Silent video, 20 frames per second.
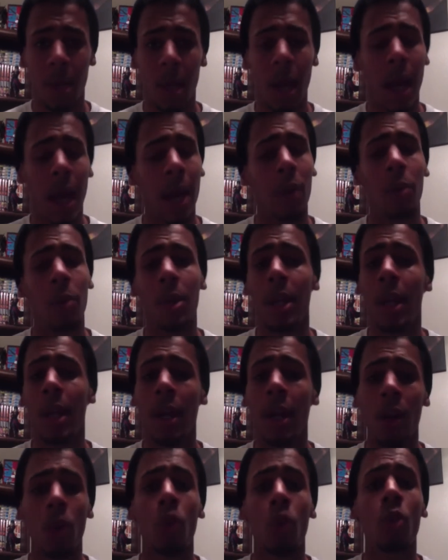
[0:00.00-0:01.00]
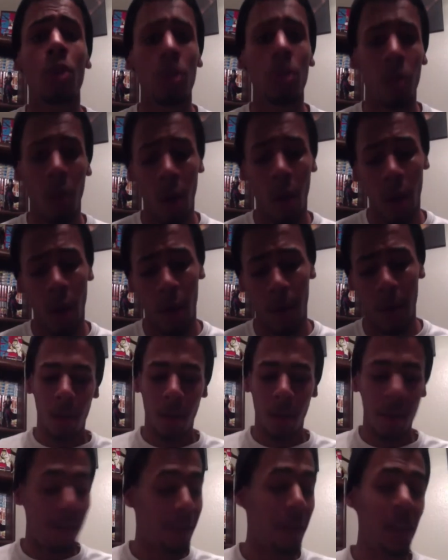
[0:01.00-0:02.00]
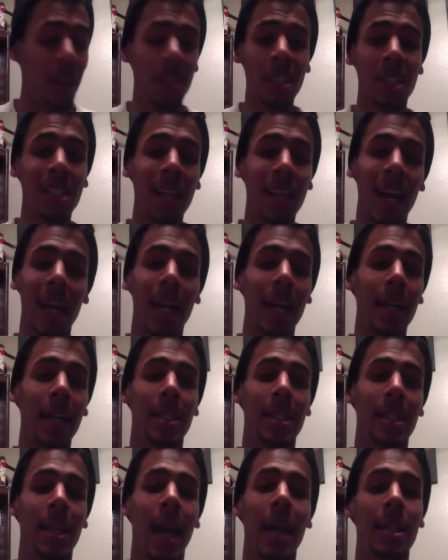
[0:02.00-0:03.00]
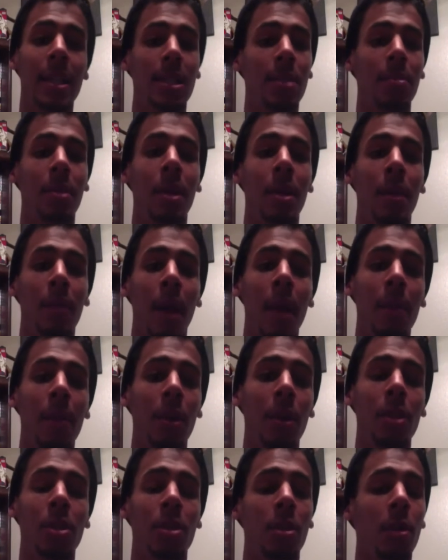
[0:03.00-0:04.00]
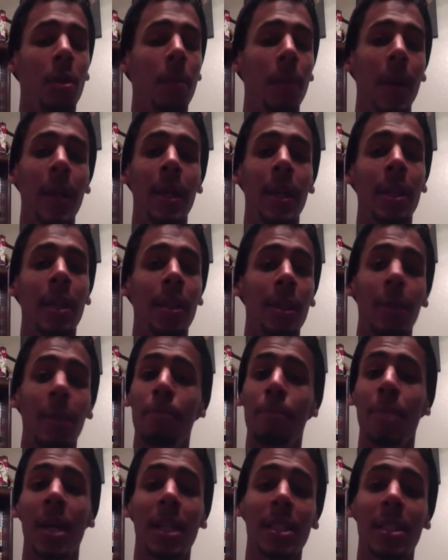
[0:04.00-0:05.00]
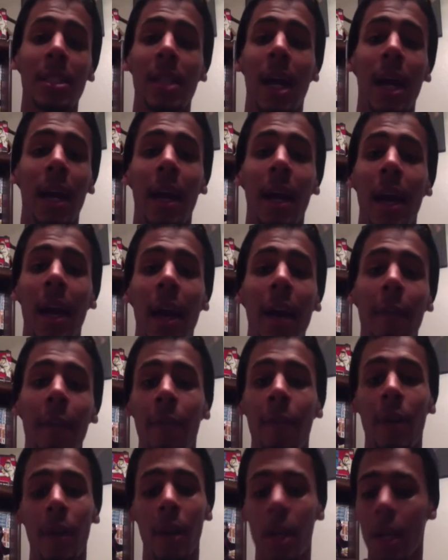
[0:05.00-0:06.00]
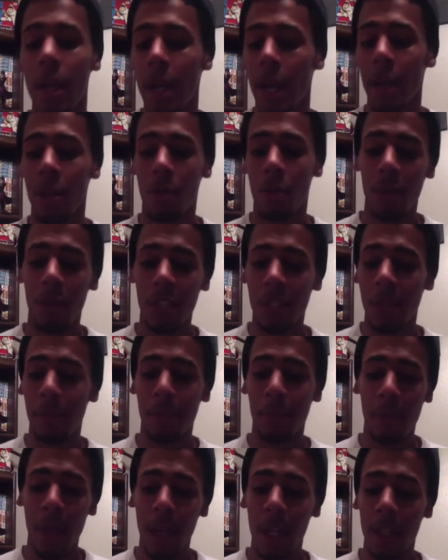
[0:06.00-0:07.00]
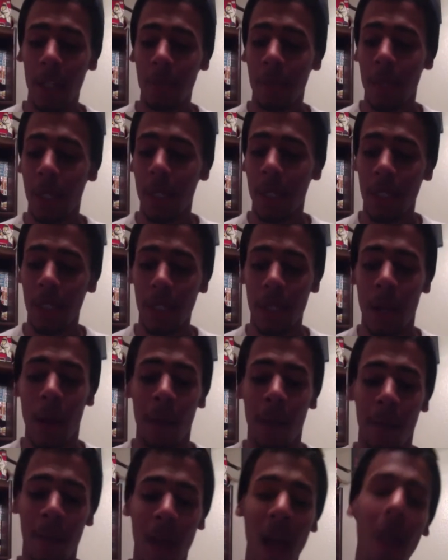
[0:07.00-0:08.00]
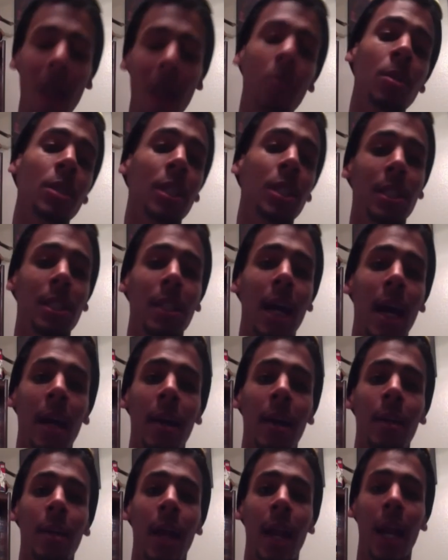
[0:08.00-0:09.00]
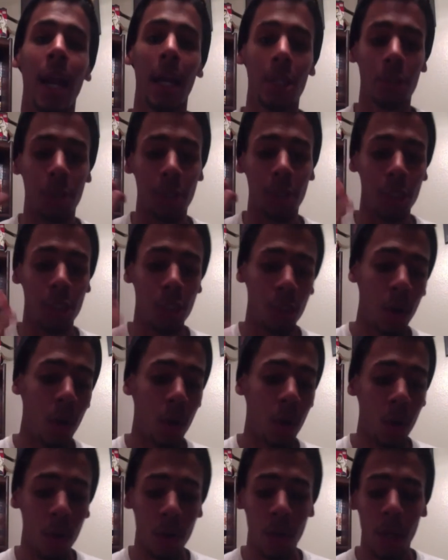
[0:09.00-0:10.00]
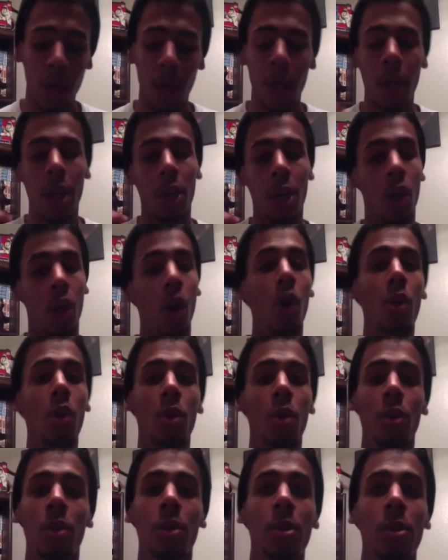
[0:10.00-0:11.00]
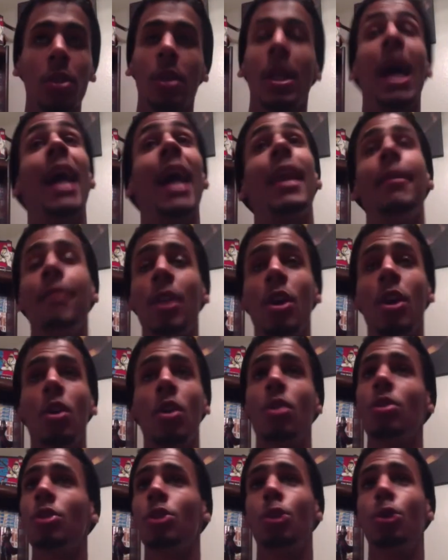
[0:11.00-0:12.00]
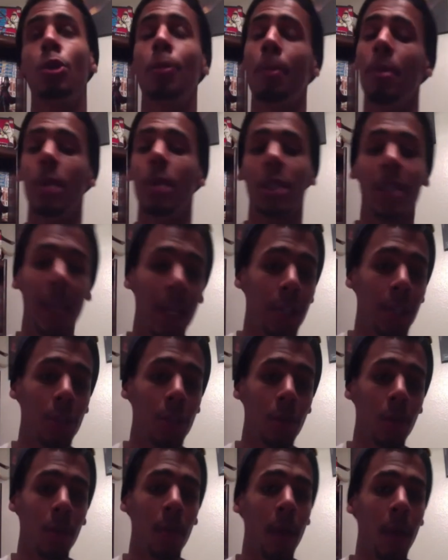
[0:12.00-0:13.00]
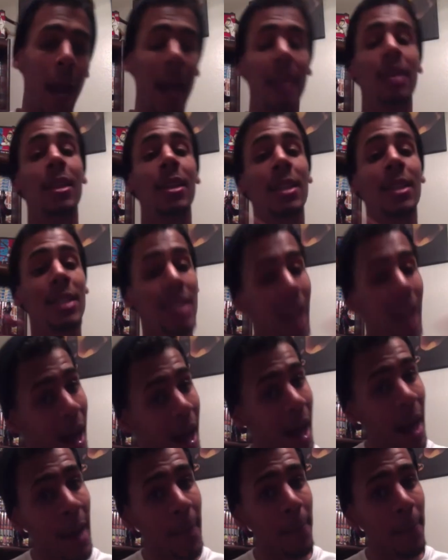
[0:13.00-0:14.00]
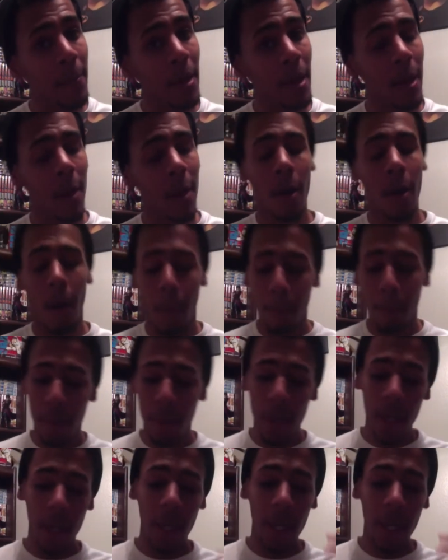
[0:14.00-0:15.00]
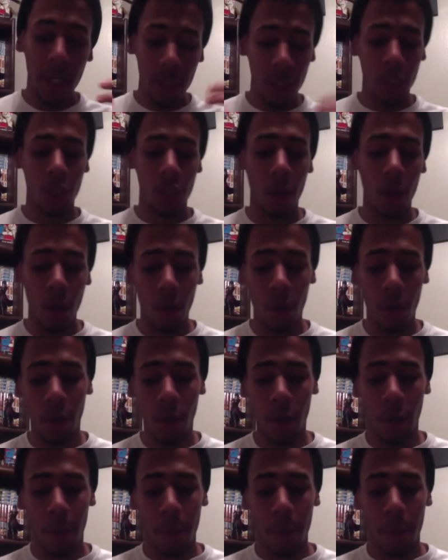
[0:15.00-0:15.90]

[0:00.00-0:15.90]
I don't care who you are. The Frieza saga has got to be, in my personal opinion, the best saga ever. And the reason being is because that was a saga that actually showed Goku's, not even Goku's true potential at the time, but it showed